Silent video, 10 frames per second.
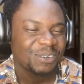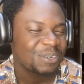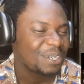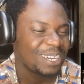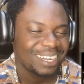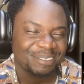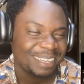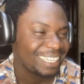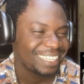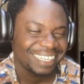Oh
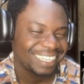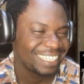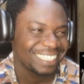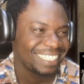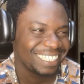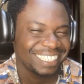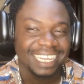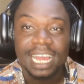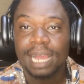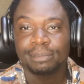my god.
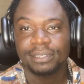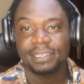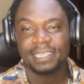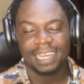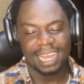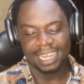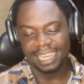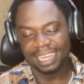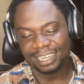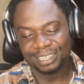I'm sorry. I
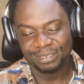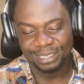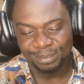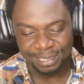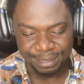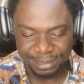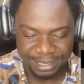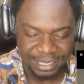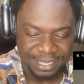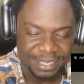get carried away
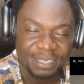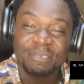sometimes. Yeah.